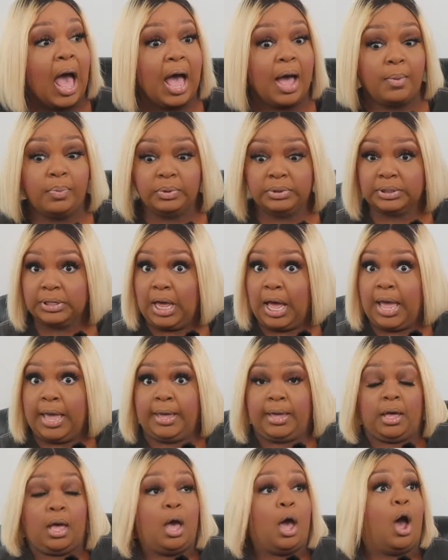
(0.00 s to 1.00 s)
I was
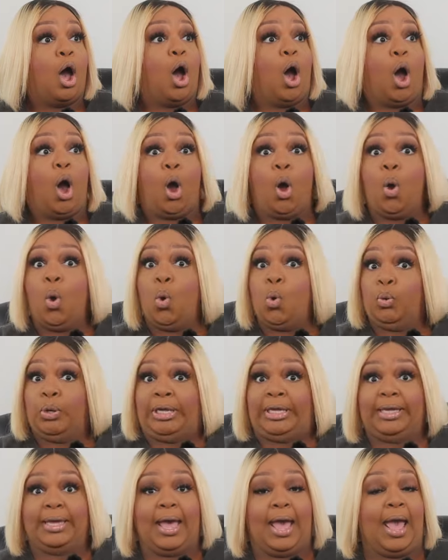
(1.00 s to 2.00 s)
like,
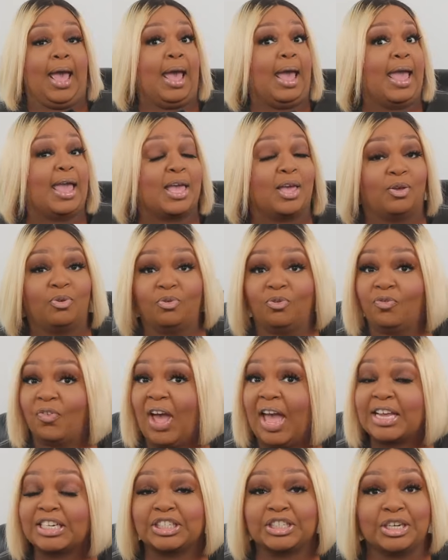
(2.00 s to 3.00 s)
okay,
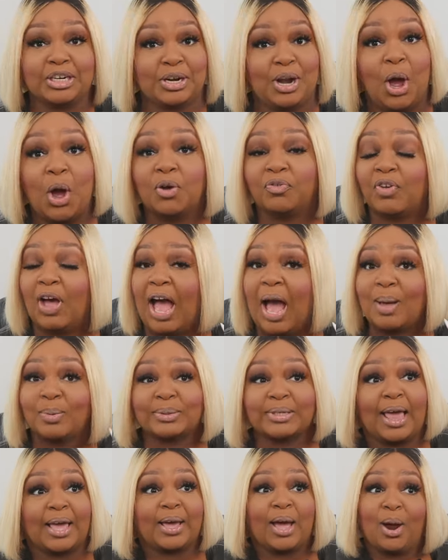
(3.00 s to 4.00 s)
Fashion Nova. I
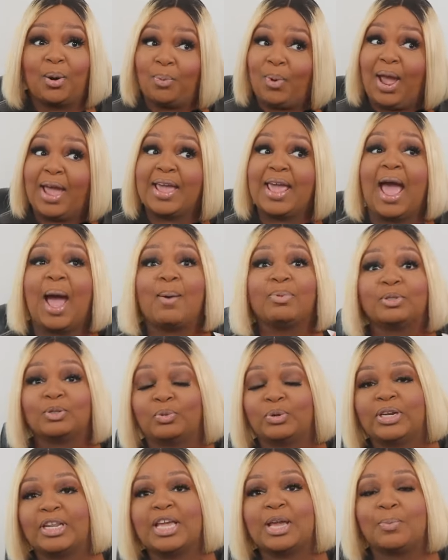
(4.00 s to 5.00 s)
was like, all right. I was
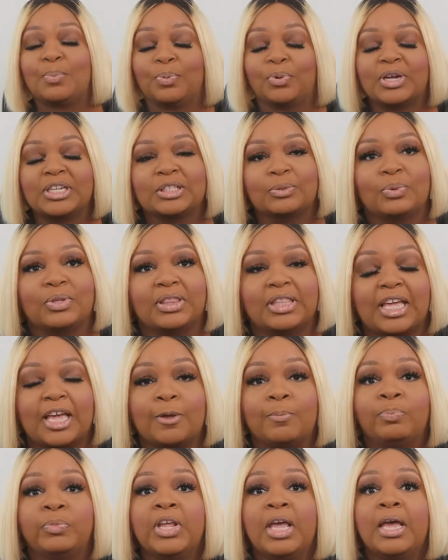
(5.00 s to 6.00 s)
really impressed with
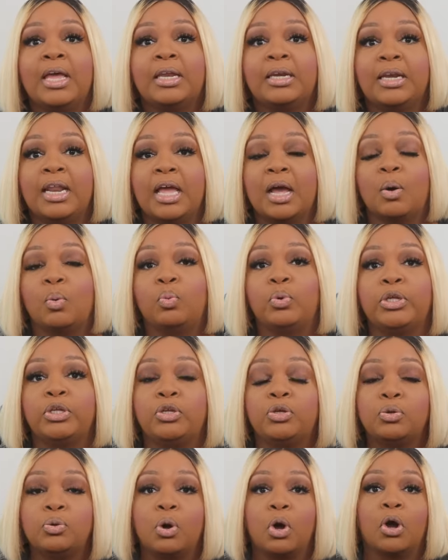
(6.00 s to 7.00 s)
that. Now,
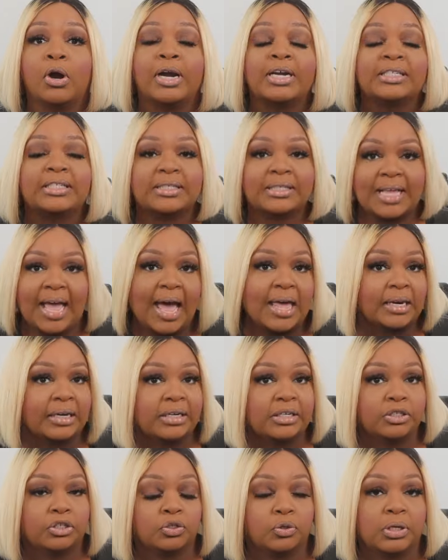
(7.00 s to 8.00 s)
when you are
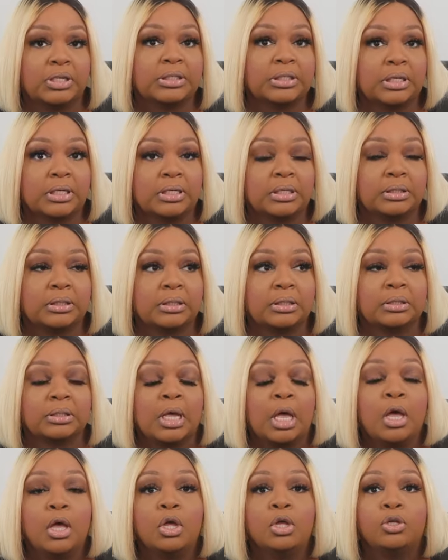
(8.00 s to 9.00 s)
styling this dress, cousins,
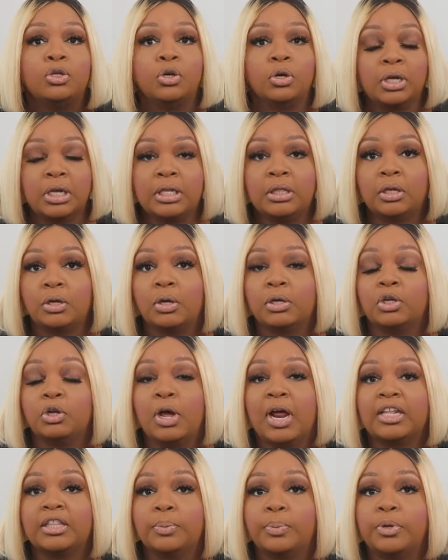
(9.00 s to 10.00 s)
you're
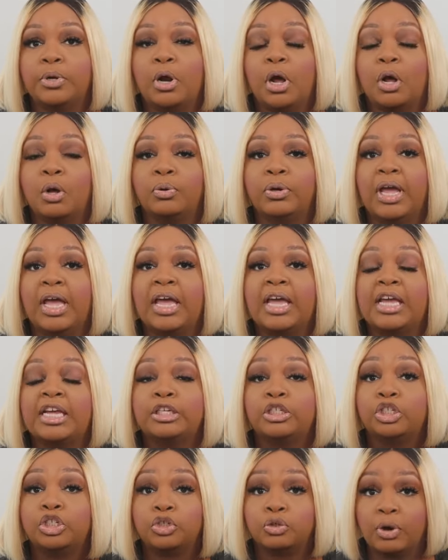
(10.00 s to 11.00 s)
gonna have to put on
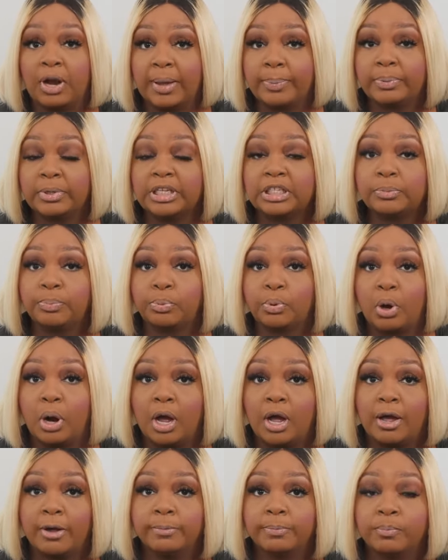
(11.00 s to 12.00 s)
a strapless
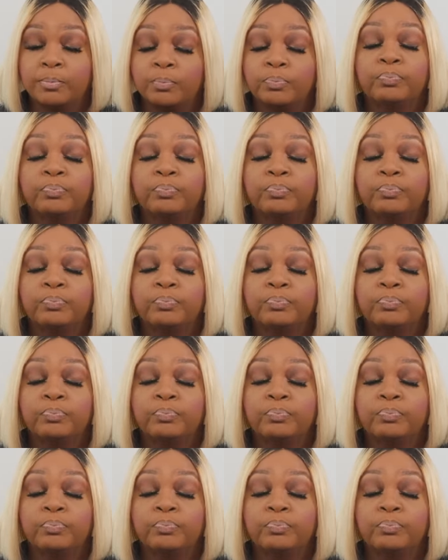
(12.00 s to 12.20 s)
bra,